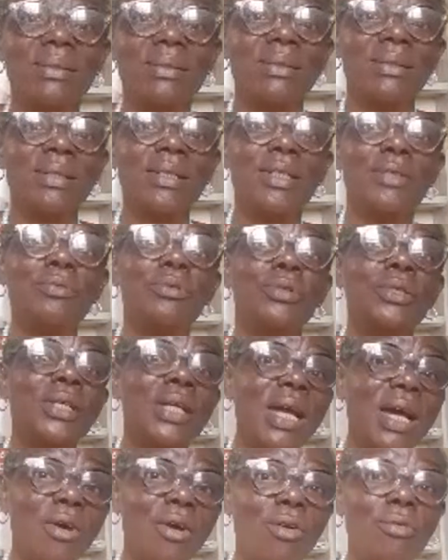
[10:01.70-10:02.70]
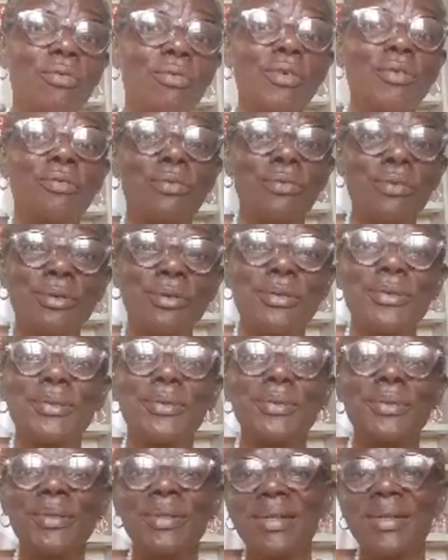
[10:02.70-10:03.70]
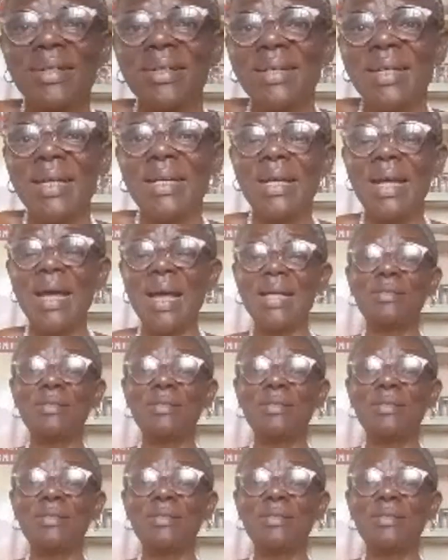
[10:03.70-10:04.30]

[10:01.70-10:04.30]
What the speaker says: if you hear of a fruit that has